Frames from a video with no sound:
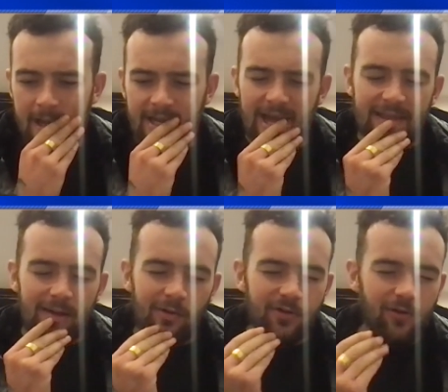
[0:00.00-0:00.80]
And yeah,
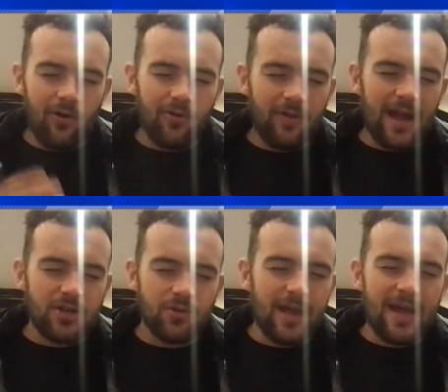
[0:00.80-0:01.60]
there was the
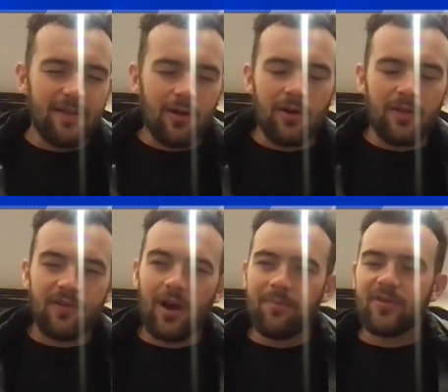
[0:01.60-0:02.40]
actual day of the
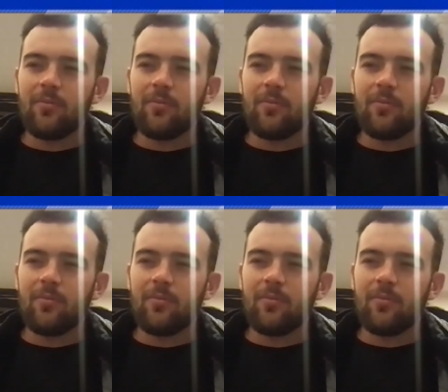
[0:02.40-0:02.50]
Collins Cup,